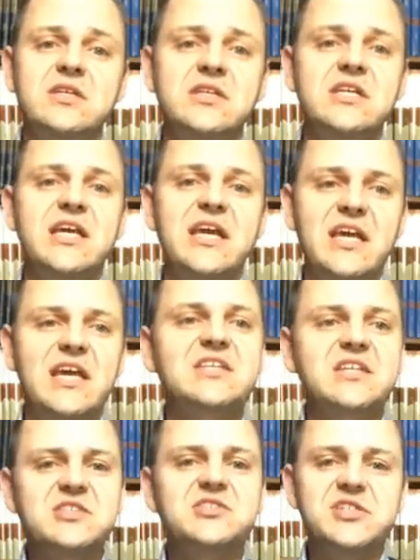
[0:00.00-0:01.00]
it, it,
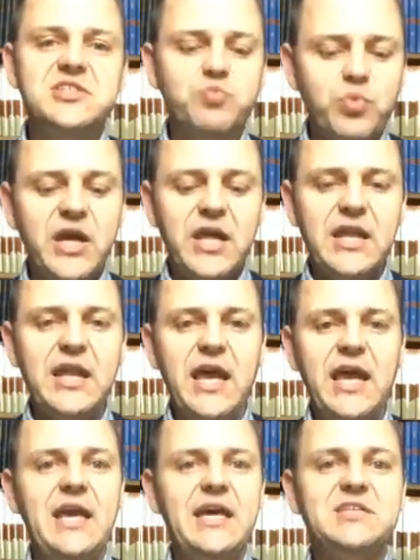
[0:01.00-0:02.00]
it's just been
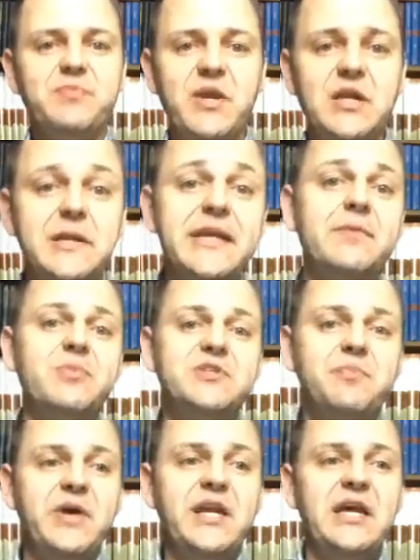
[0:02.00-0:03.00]
a it's been a leap it's
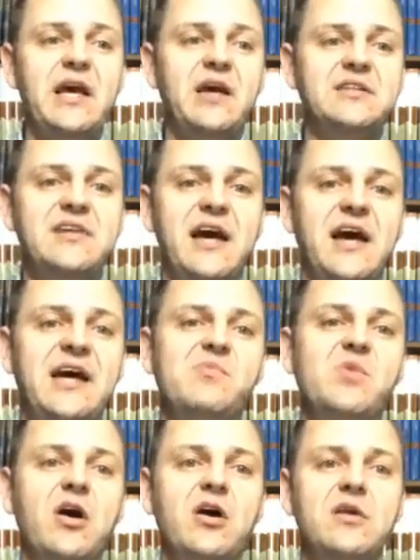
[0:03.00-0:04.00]
been a, a time
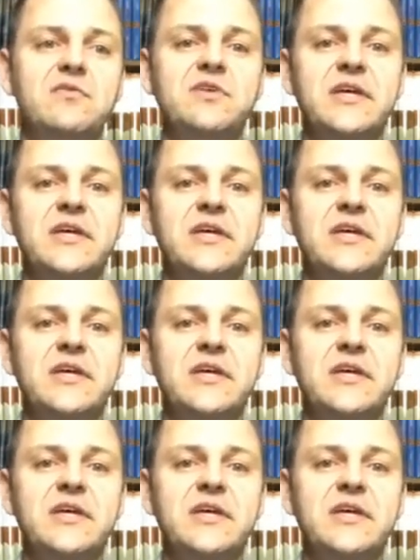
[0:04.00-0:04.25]
of